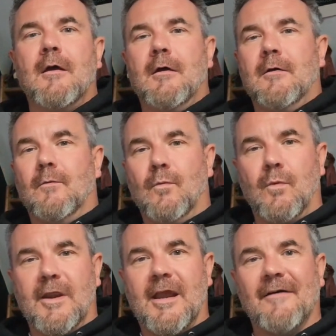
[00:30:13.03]

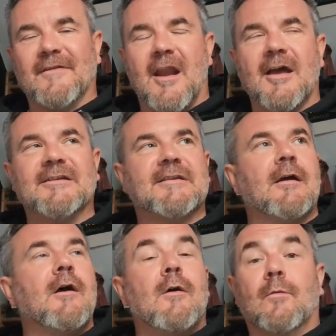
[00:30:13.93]
week after next.
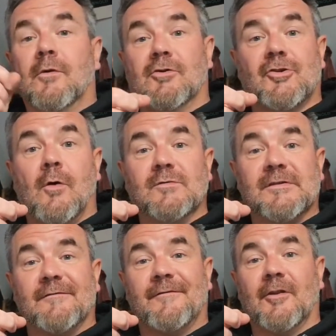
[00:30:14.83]
We're also going to
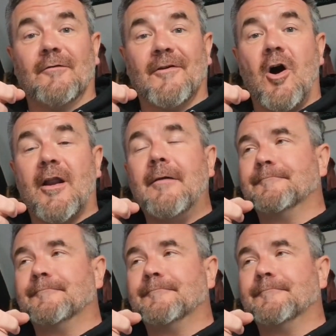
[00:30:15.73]
For the Love of Horror.